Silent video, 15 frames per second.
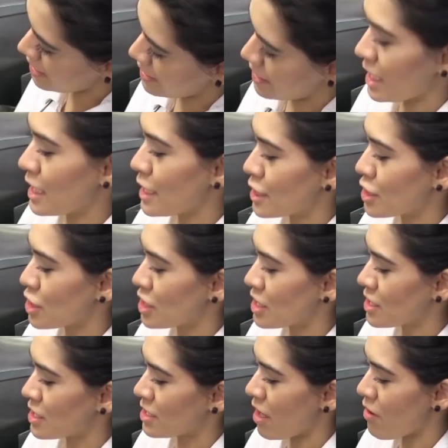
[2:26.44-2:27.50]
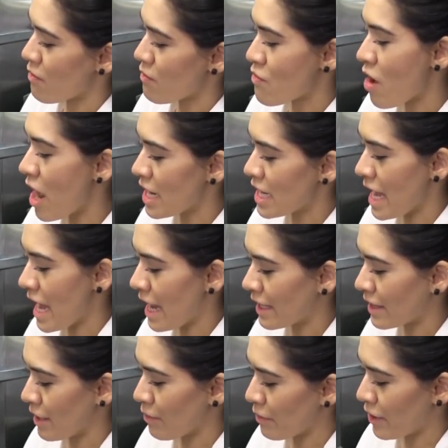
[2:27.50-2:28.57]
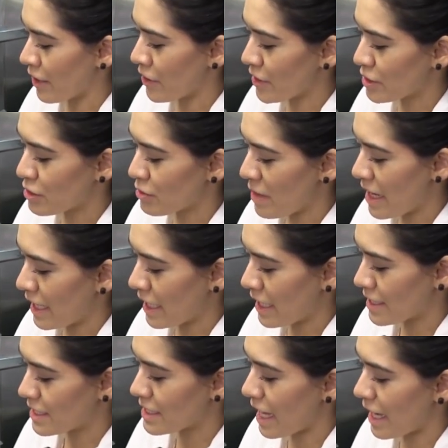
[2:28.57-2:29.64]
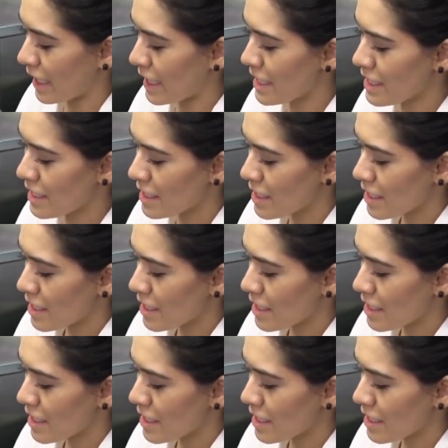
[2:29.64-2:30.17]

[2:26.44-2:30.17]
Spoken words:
the delicious runny egg that we're going to make in a second,